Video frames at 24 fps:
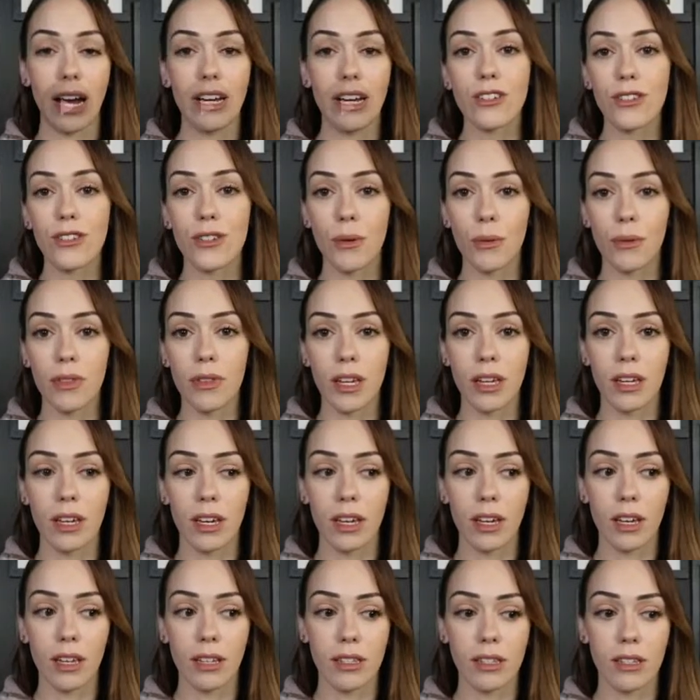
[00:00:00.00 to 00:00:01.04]
I just don't
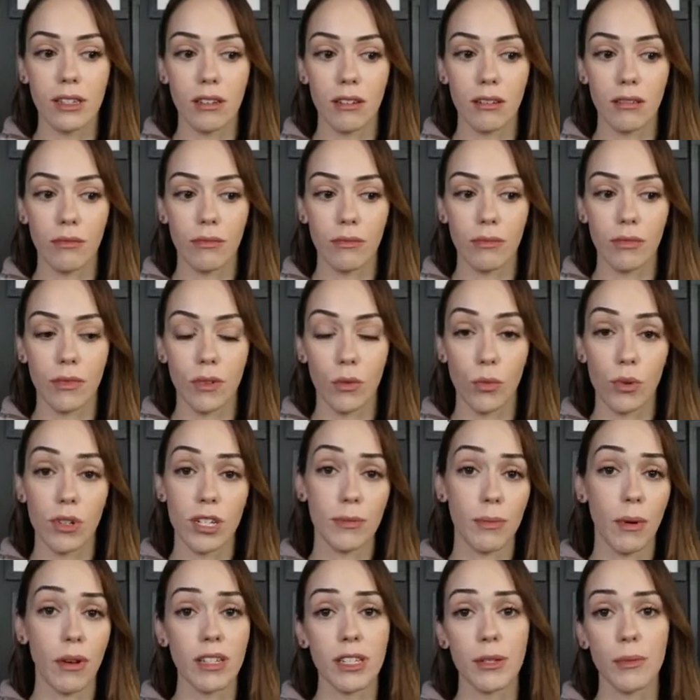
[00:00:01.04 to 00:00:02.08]
think it's
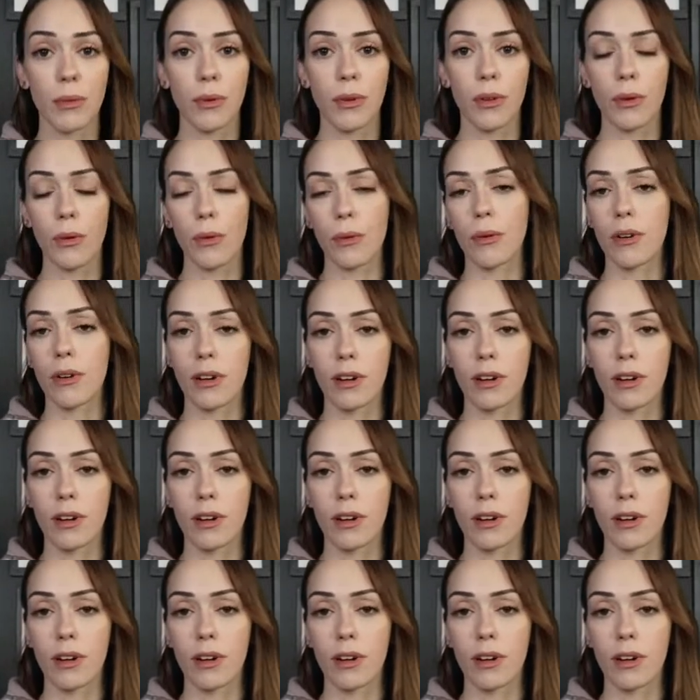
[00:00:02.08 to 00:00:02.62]
responsible